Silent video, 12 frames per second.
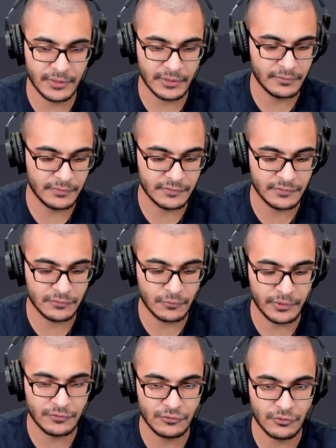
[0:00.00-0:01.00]
I know this is
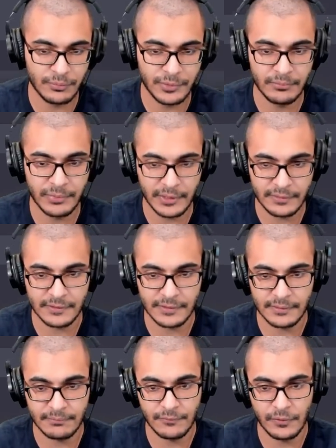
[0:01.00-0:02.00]
quite stupid, but
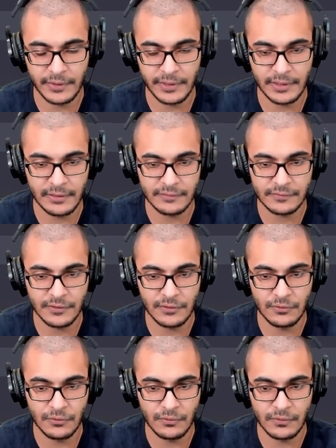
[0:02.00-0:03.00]
I can ask it
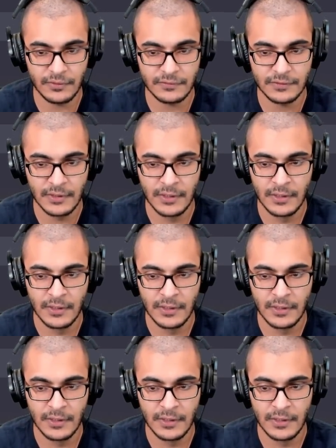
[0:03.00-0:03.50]
to do this.